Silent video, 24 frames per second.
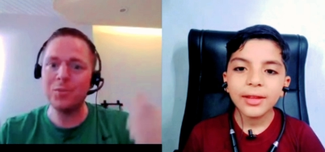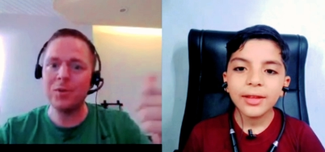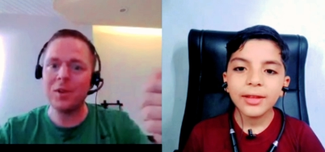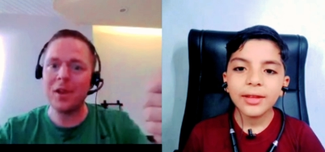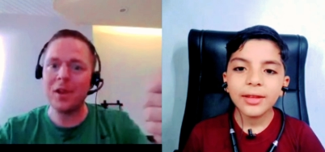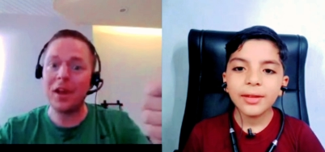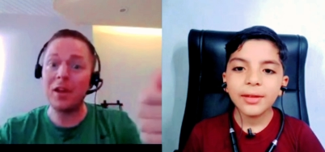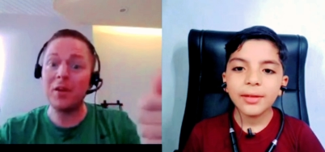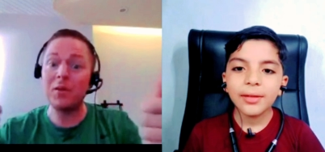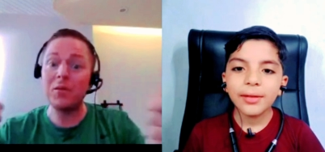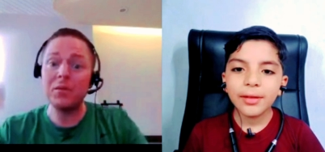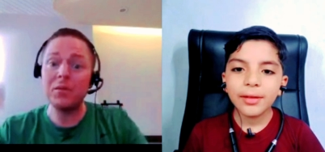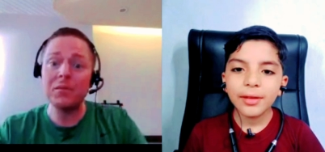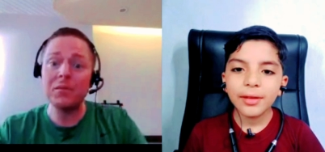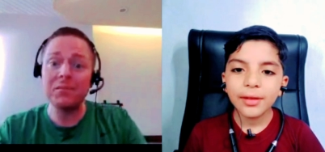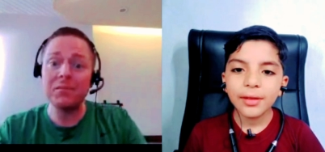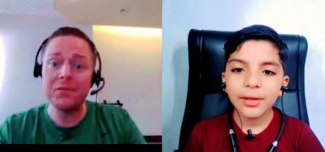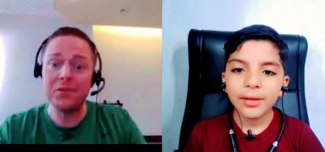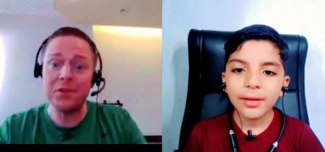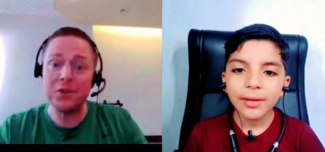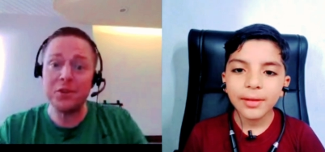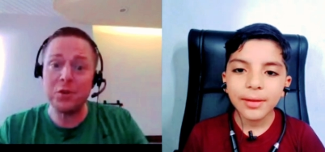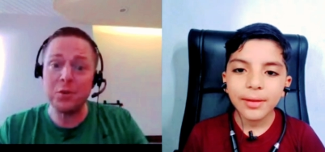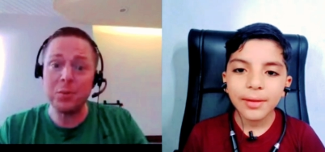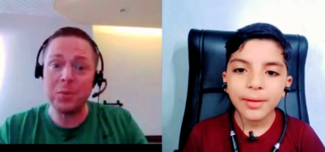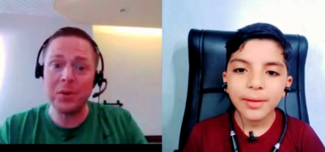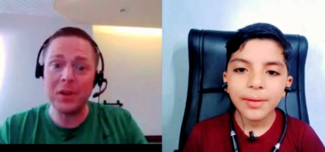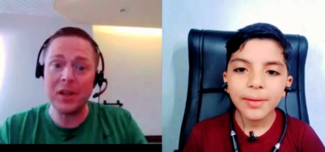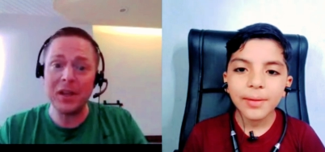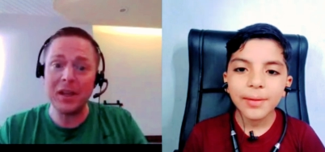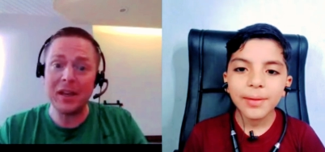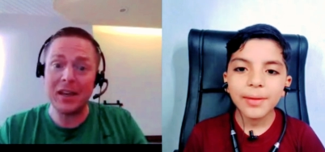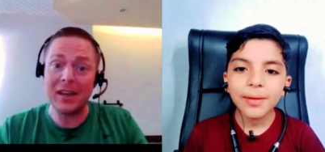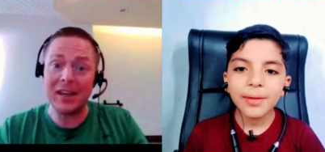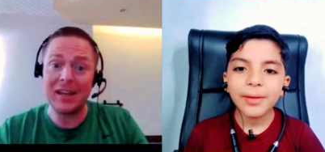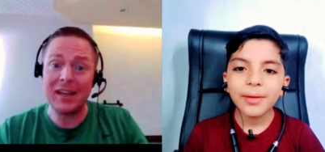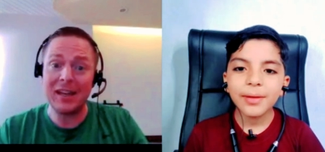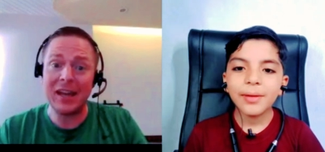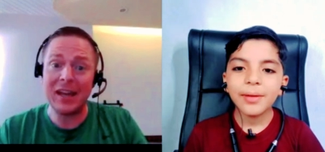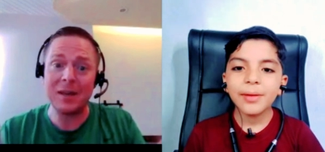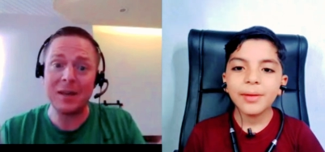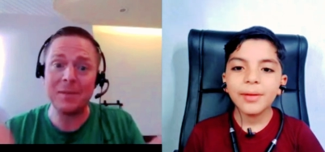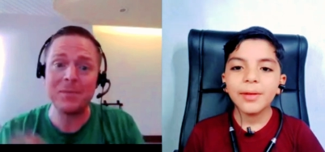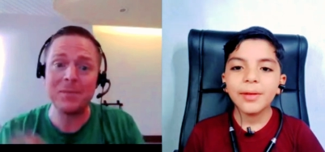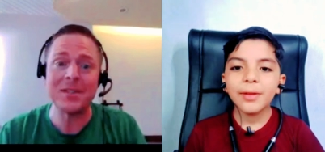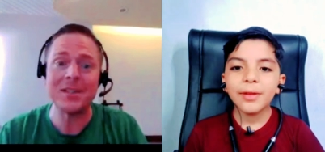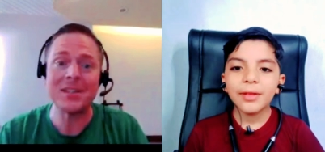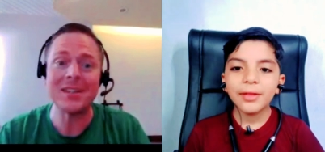Speaker 1: play. Do you play any
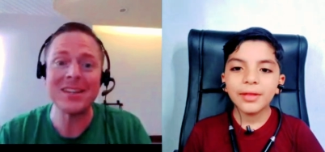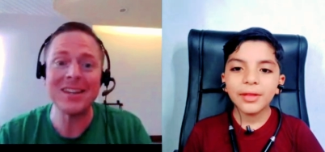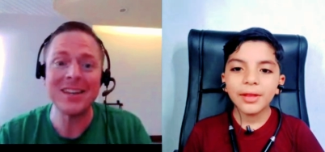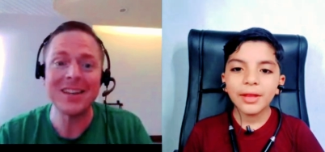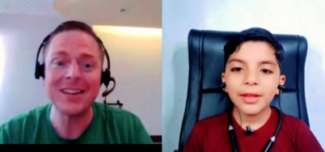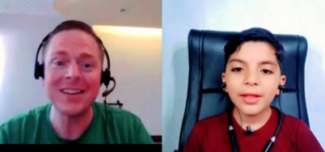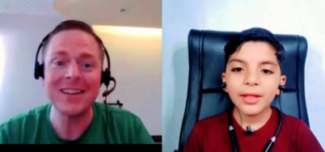games?